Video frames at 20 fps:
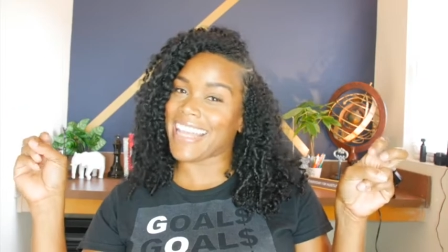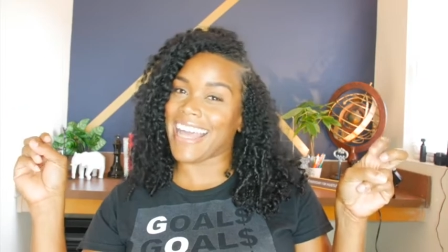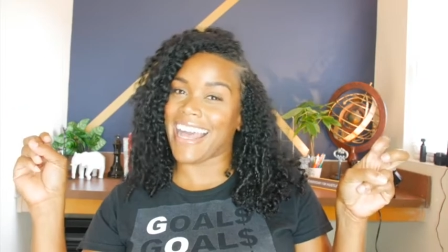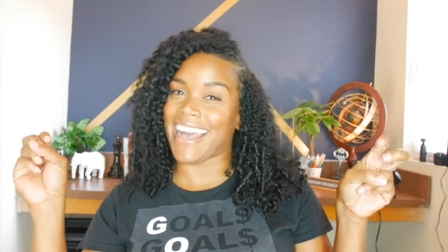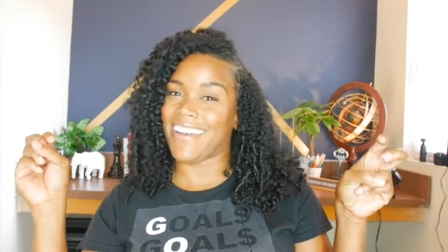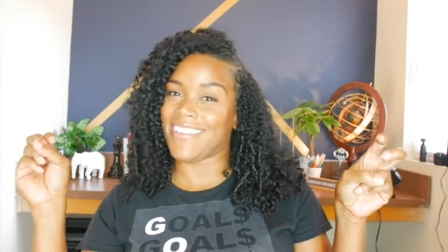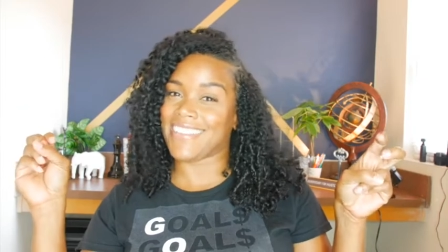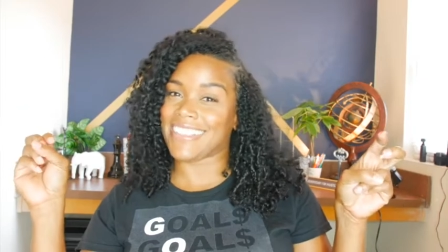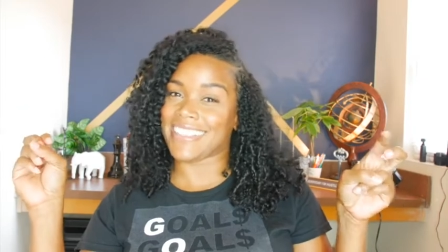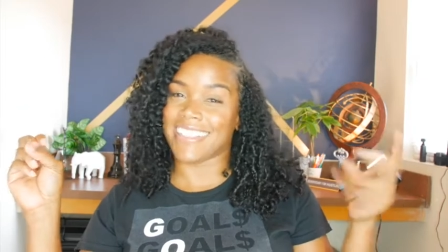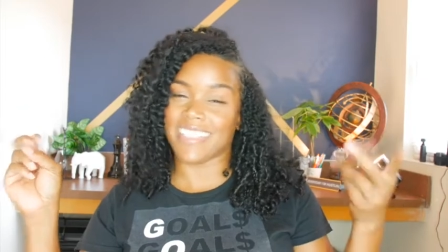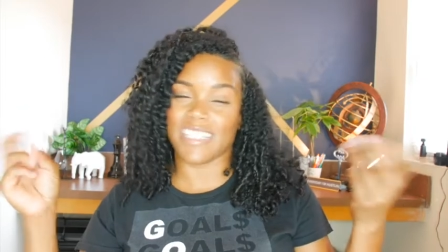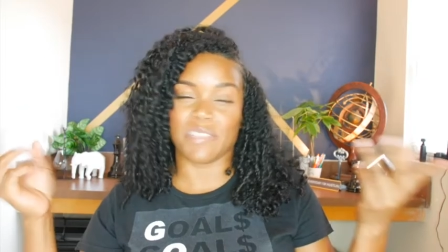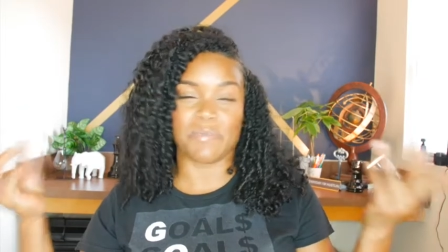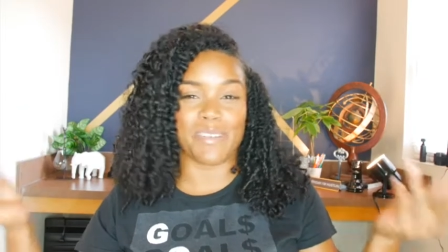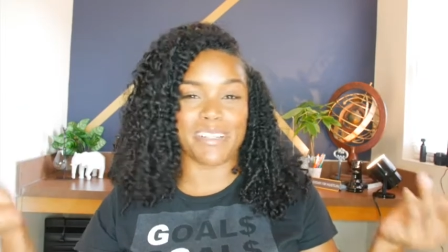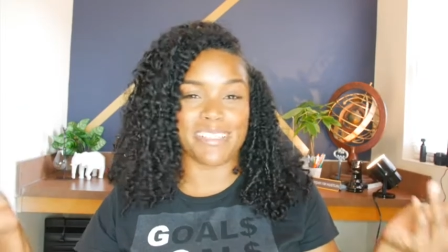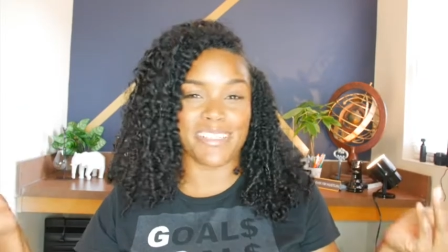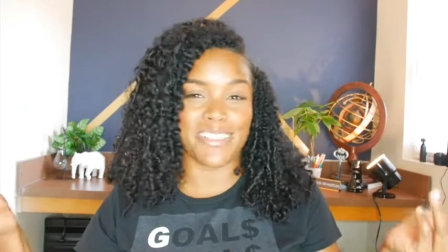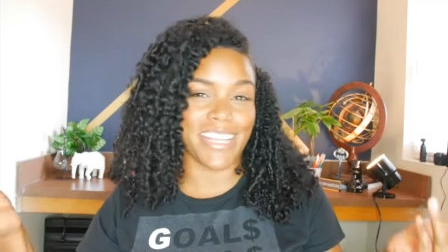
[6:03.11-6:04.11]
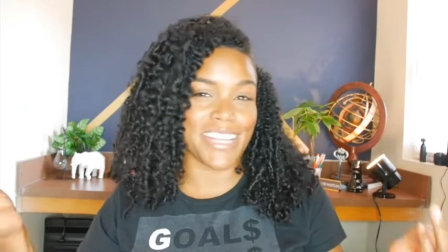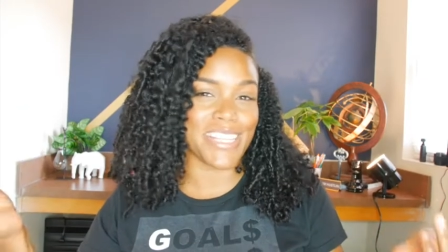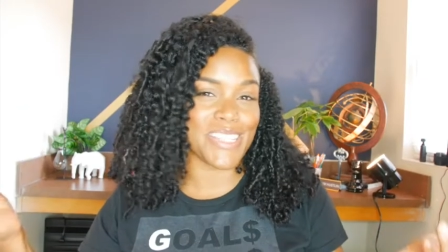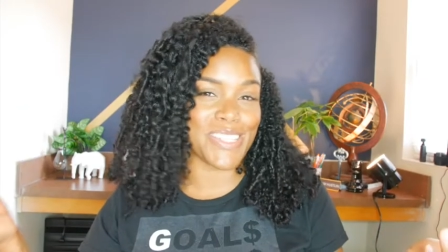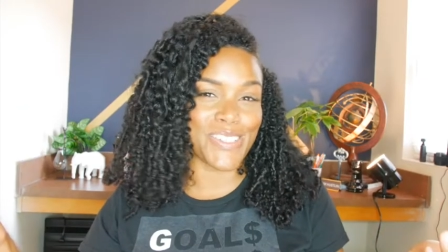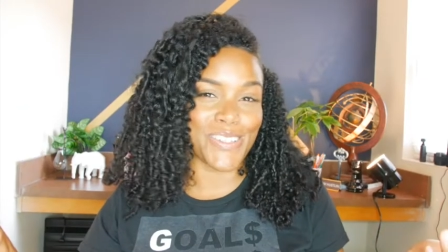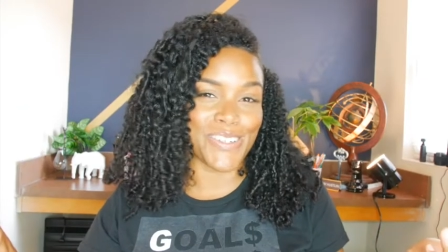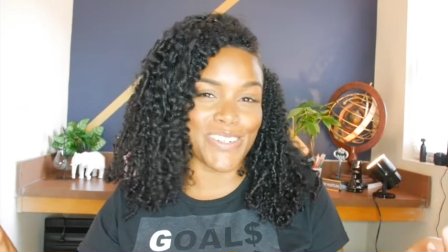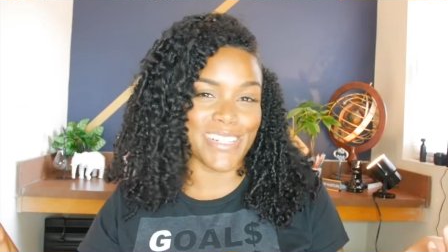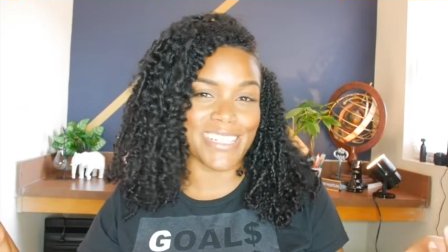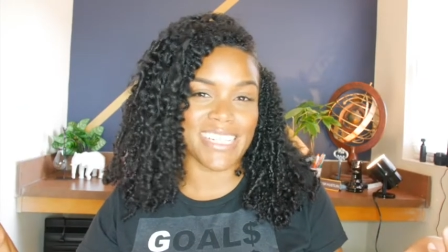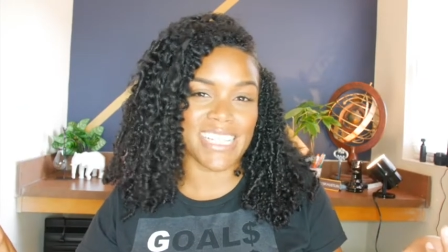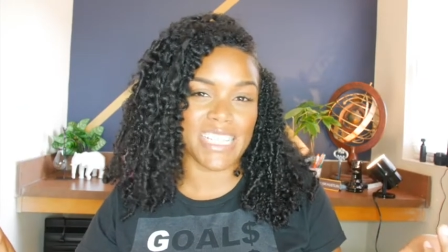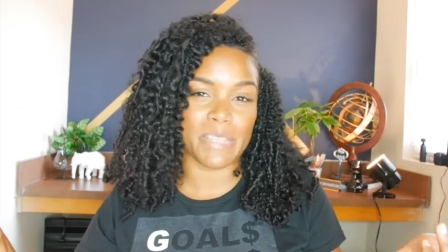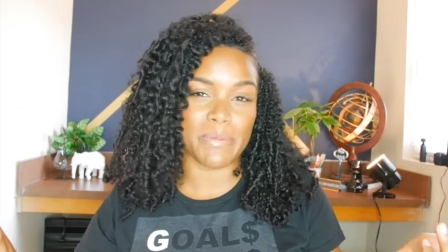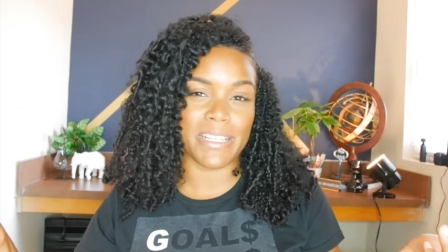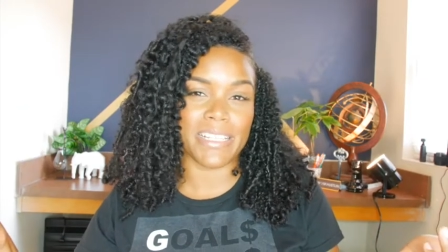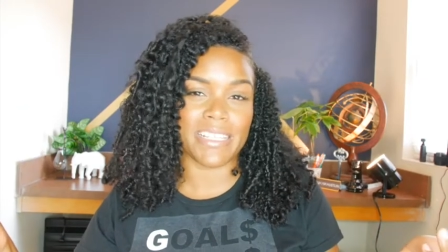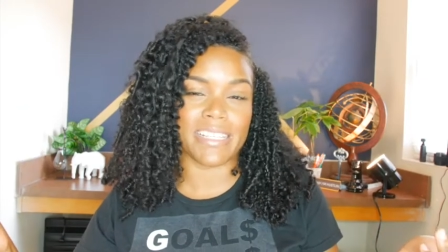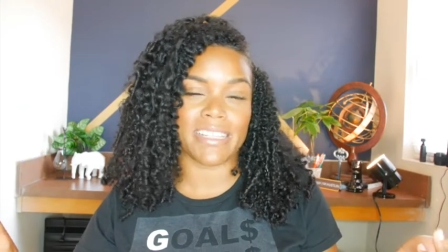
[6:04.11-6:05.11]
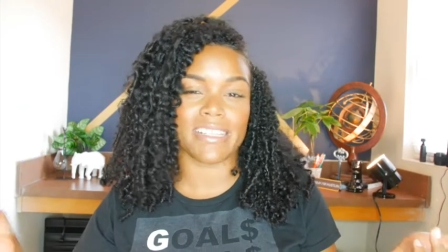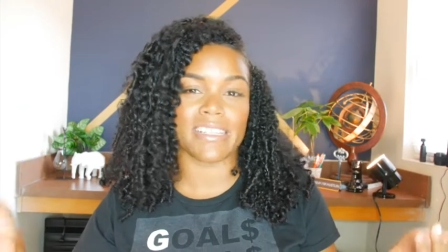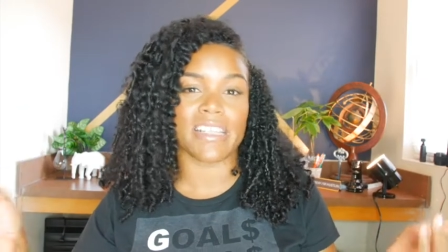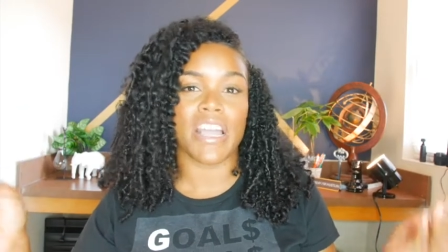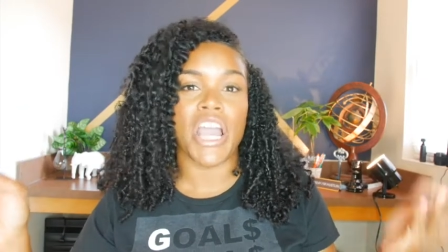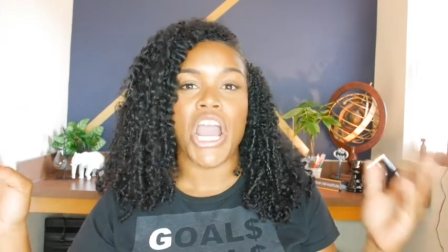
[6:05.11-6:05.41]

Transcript: housing, it's more so like storage expenses,